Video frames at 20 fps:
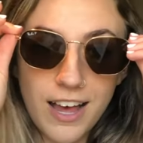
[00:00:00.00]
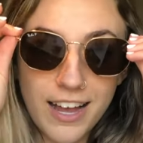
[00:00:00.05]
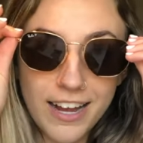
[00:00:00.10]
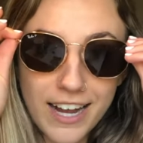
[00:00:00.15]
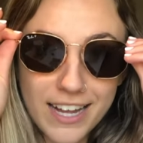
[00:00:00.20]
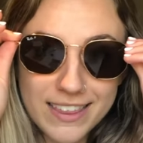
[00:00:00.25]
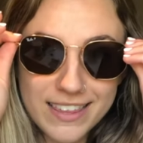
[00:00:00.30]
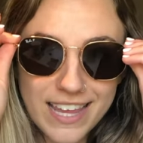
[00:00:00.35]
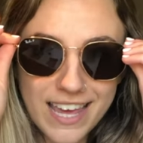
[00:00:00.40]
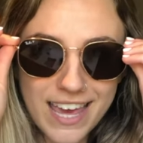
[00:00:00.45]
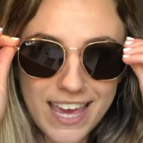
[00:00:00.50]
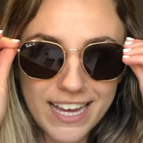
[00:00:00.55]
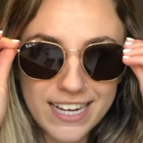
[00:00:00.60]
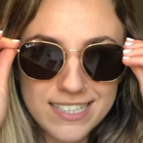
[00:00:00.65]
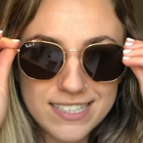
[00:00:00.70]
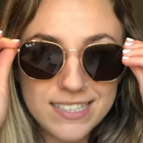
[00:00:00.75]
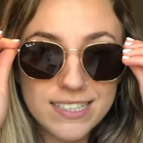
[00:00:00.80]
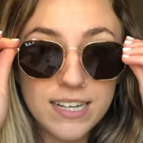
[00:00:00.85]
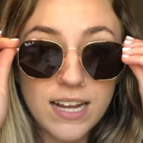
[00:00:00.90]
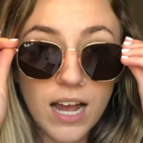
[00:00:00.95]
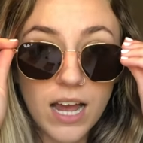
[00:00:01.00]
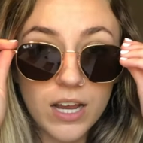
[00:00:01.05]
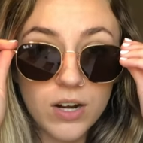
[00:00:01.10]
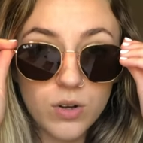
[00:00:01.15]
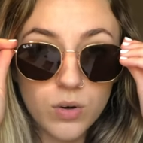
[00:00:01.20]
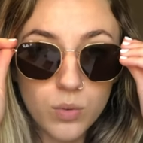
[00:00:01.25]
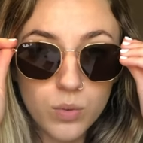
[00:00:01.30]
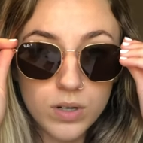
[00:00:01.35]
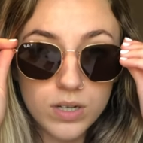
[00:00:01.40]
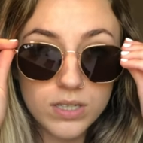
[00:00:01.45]
I got the
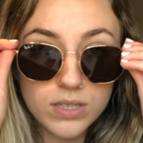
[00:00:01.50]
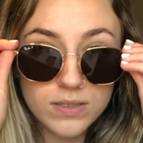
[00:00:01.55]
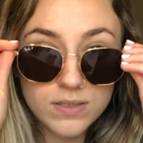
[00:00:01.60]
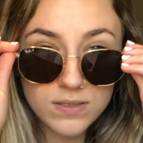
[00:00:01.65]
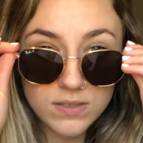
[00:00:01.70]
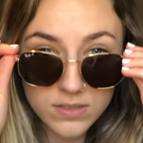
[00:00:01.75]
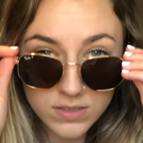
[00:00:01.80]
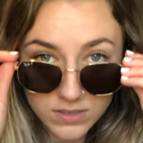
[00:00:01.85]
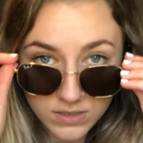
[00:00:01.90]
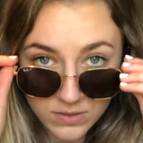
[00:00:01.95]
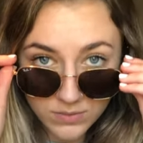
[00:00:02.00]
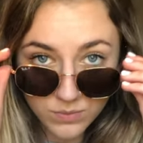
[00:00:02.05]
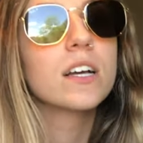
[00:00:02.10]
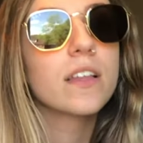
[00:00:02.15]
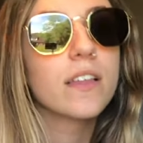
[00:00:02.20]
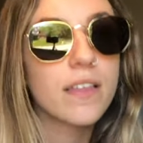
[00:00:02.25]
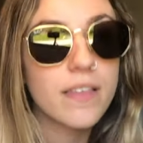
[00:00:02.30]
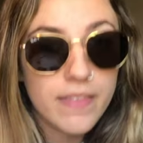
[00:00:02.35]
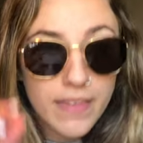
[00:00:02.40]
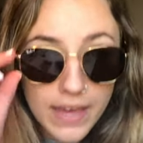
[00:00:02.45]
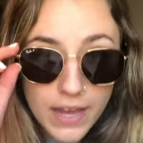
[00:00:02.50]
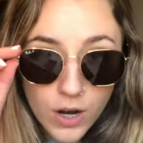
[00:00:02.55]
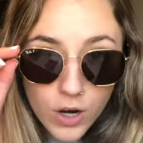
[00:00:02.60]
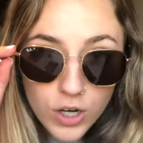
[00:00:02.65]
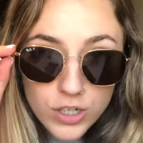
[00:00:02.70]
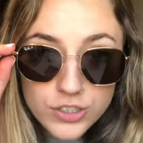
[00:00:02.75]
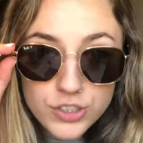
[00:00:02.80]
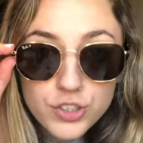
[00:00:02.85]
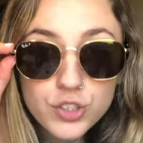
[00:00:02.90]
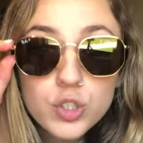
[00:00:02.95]
hexagonal ones. They
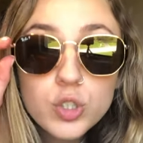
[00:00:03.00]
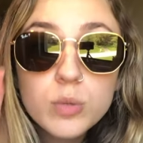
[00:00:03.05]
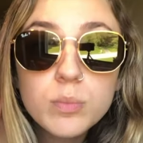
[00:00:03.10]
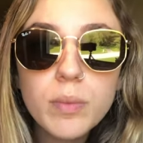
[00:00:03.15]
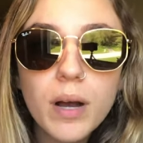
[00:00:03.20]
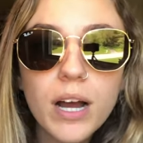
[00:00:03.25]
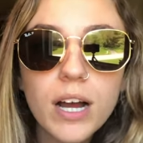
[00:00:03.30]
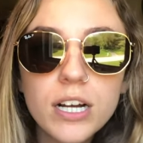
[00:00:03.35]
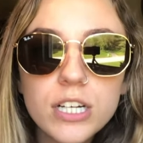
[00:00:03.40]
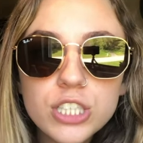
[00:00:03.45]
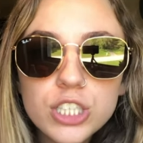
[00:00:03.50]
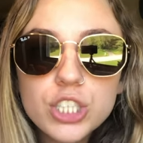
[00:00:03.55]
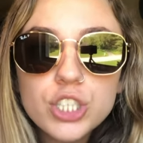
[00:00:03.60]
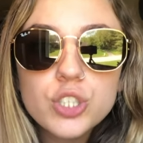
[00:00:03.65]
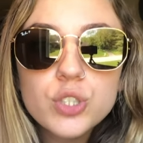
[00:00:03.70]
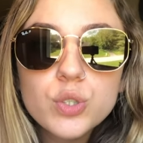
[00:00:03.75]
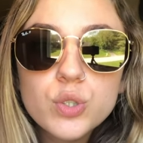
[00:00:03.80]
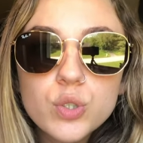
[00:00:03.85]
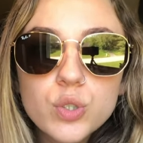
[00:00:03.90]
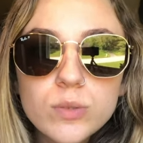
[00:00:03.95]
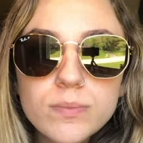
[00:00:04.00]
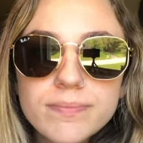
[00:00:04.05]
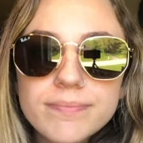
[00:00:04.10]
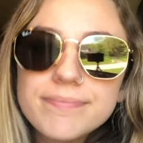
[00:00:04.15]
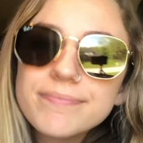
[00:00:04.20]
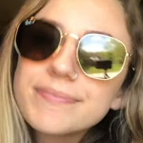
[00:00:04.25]
are super cute.